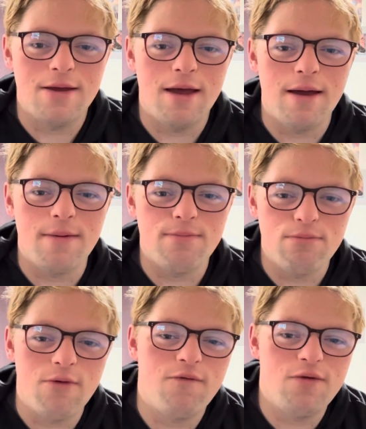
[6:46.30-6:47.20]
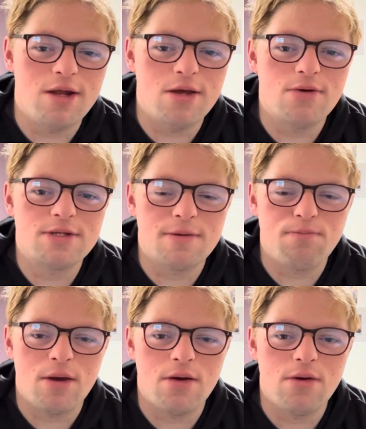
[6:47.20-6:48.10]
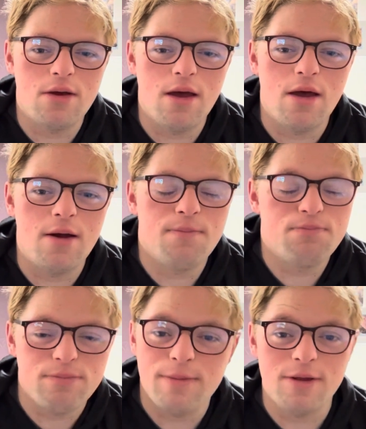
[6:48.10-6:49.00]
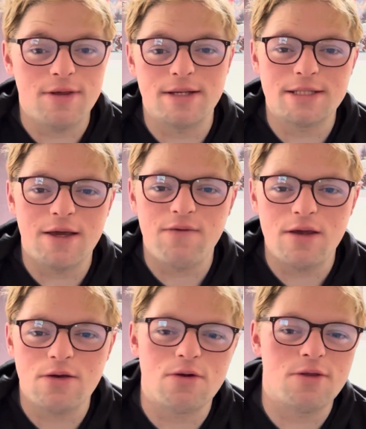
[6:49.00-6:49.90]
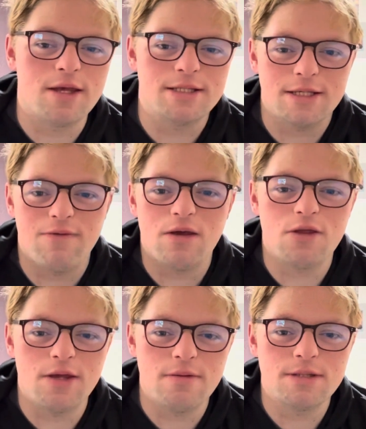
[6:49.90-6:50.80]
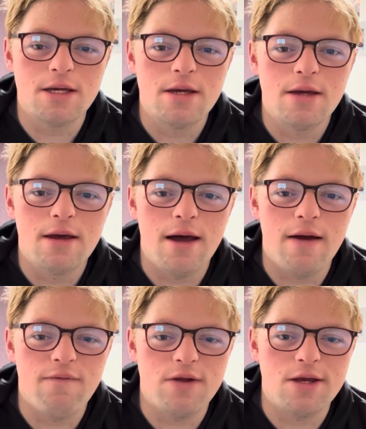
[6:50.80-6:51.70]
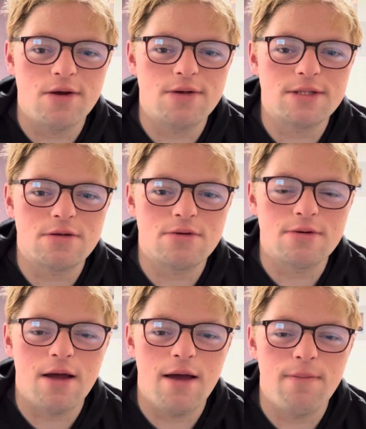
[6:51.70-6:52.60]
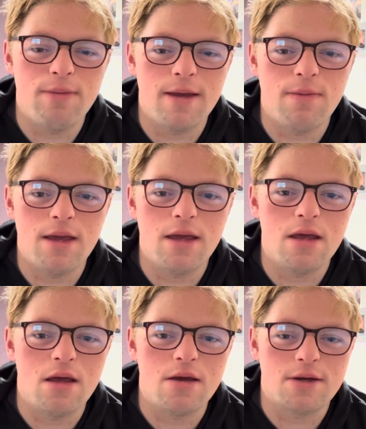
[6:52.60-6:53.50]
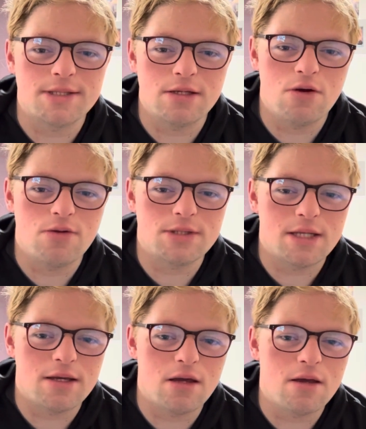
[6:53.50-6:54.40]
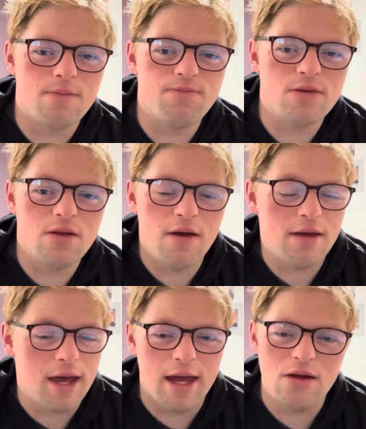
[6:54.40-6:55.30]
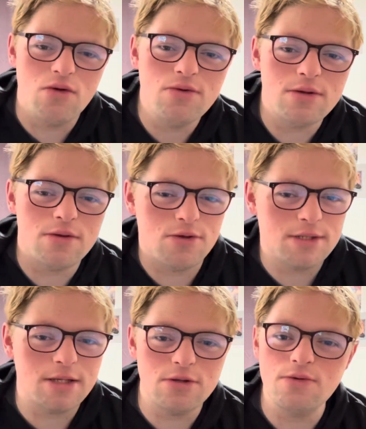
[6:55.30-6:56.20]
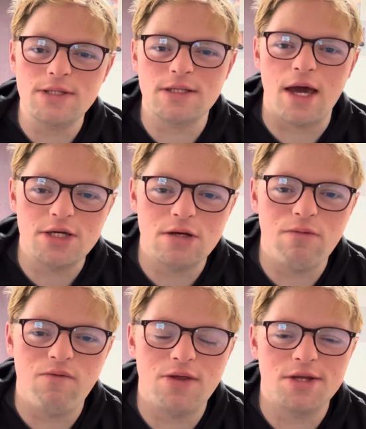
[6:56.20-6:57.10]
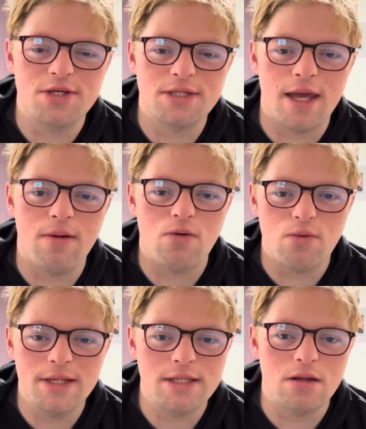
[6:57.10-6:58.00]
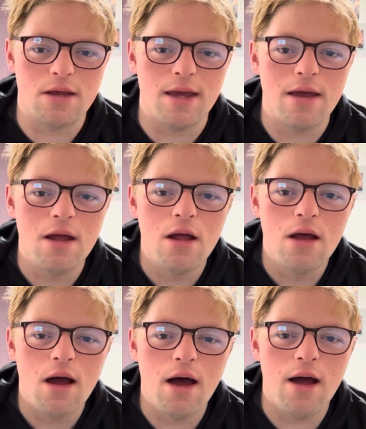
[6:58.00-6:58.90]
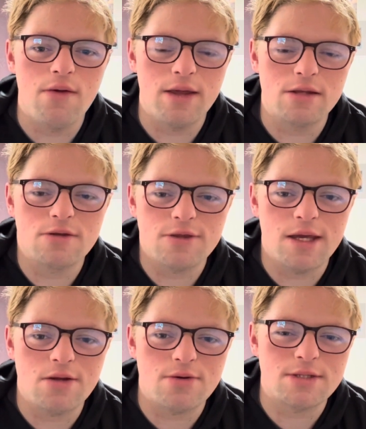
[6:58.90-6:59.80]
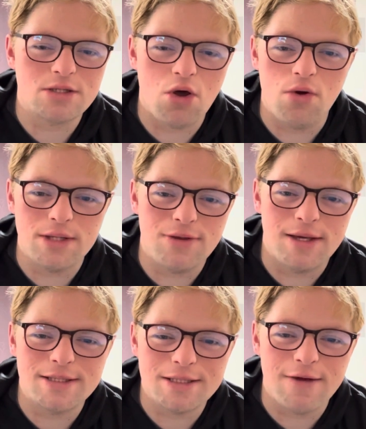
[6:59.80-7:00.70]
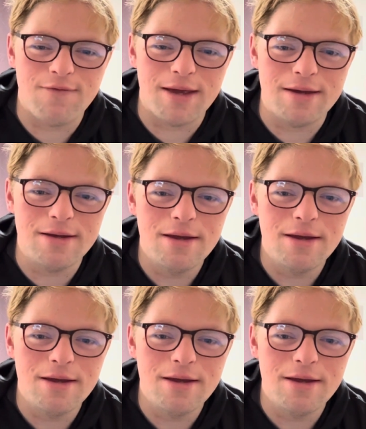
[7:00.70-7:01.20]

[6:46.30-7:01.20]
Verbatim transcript: um, videos about um, maybe Thanksgiving, you know, Thanksgiving themed uh, videos, uh, maybe because uh, I know there's like a I know that there's a new slasher movie that just came out recently uh, in theaters called Thanksgiving.